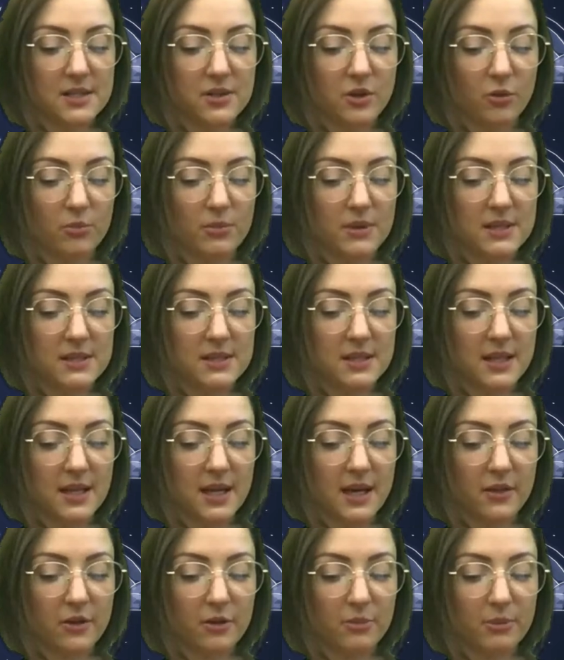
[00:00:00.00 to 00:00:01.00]
Don't miss the
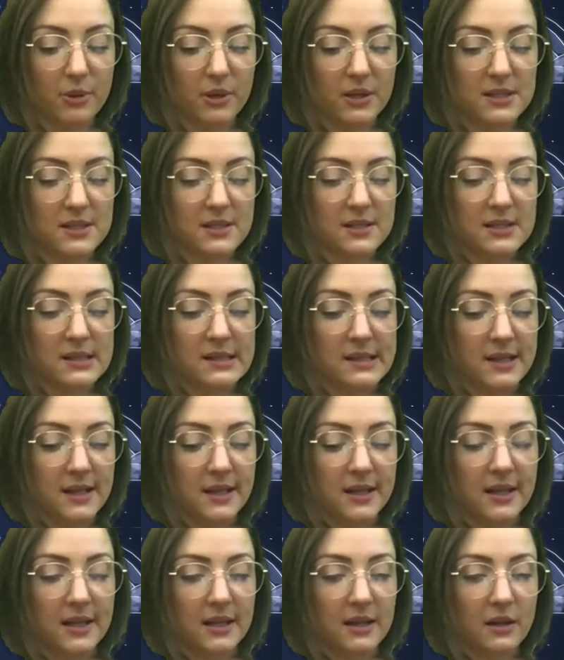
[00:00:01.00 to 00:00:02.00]
other books
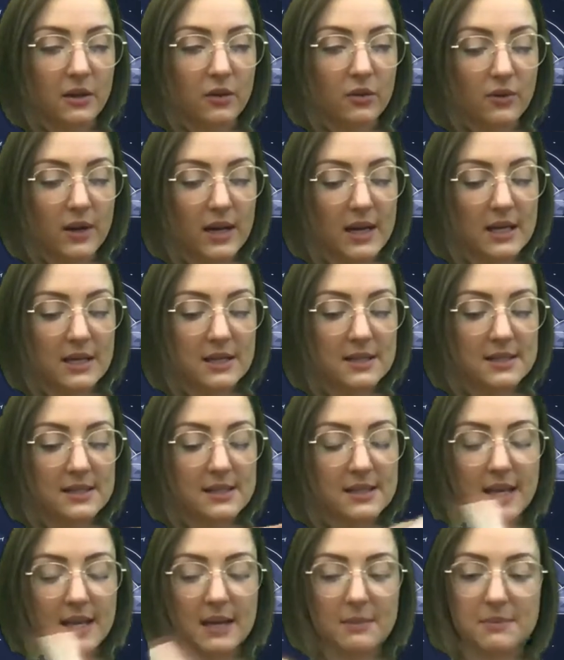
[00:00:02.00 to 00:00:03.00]
in the Great
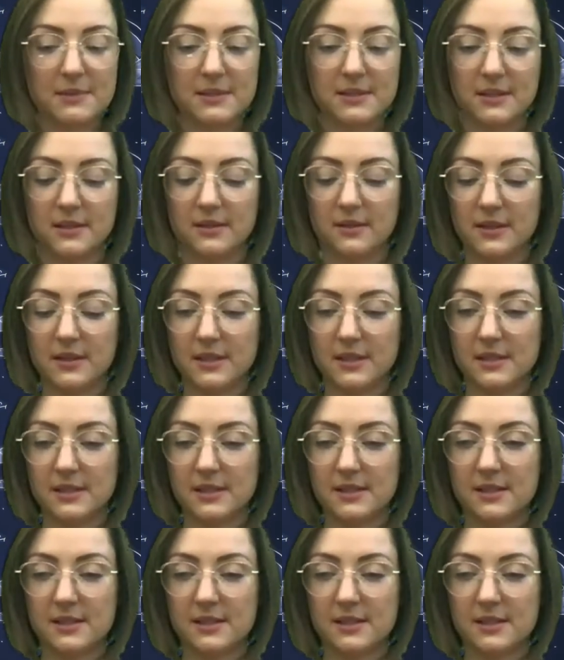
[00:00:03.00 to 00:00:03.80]
Escape series.